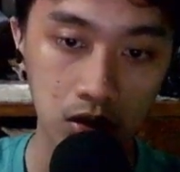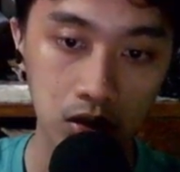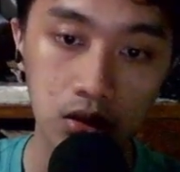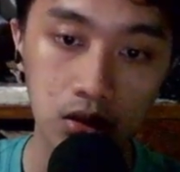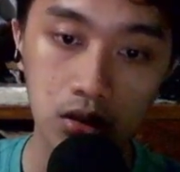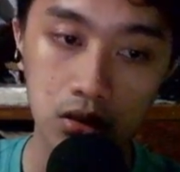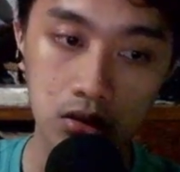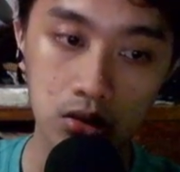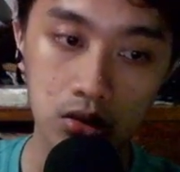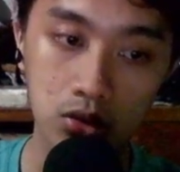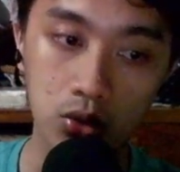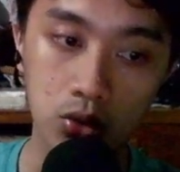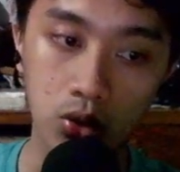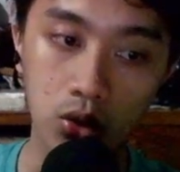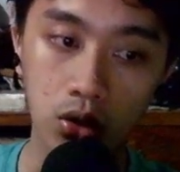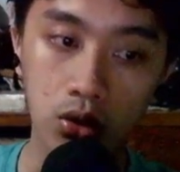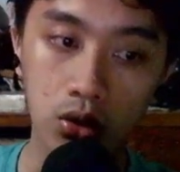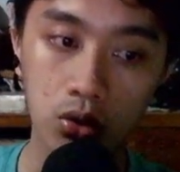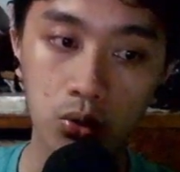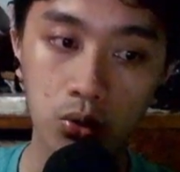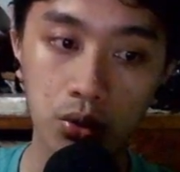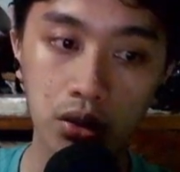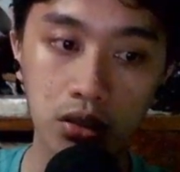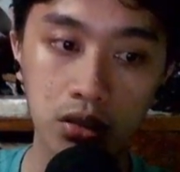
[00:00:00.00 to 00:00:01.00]
is to
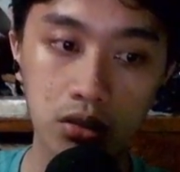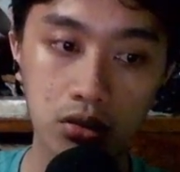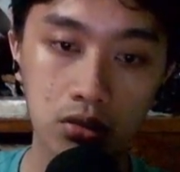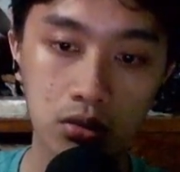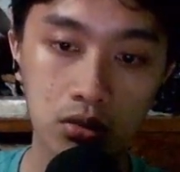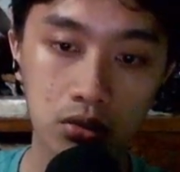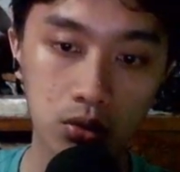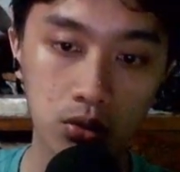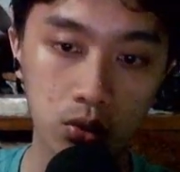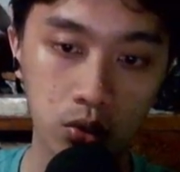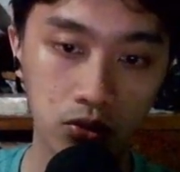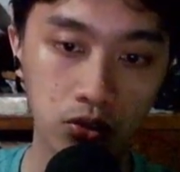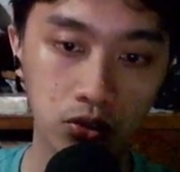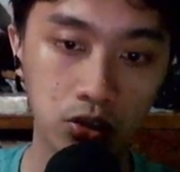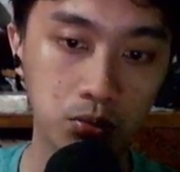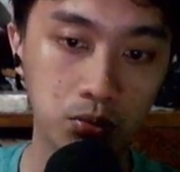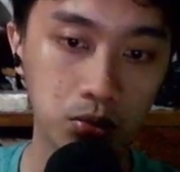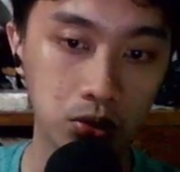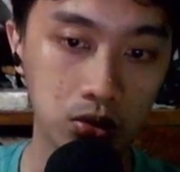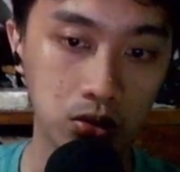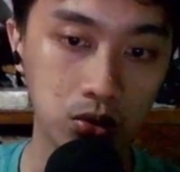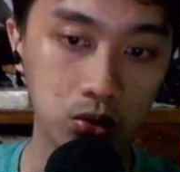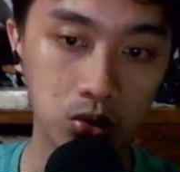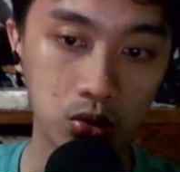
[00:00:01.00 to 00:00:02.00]
always
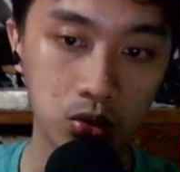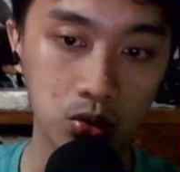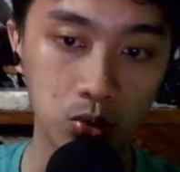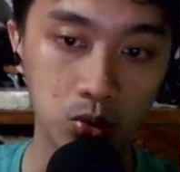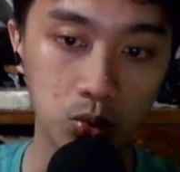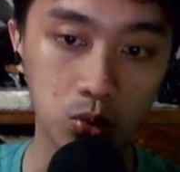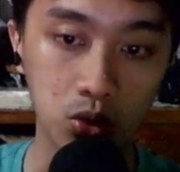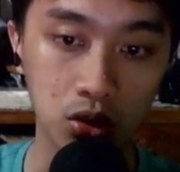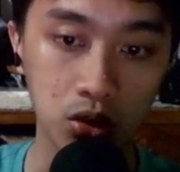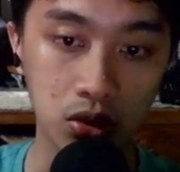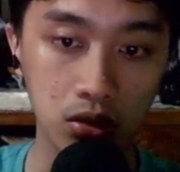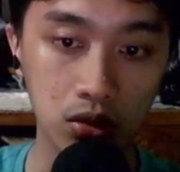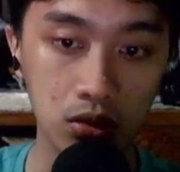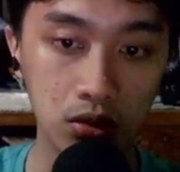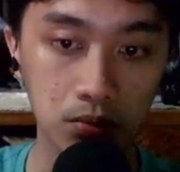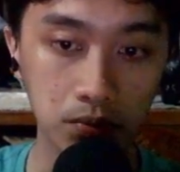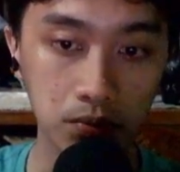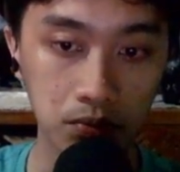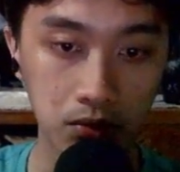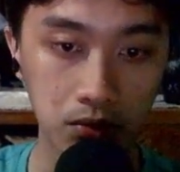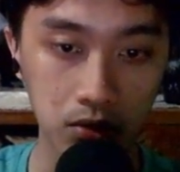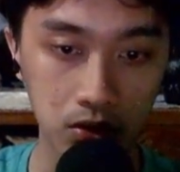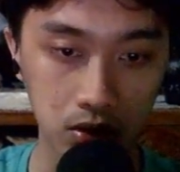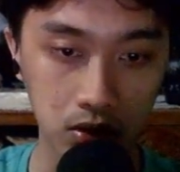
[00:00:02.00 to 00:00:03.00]
overproduce wood,
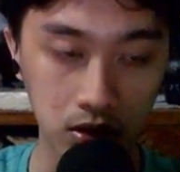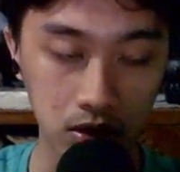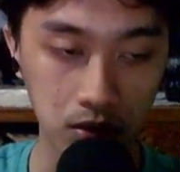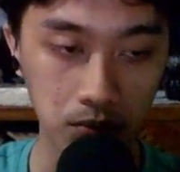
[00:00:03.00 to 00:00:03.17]
right?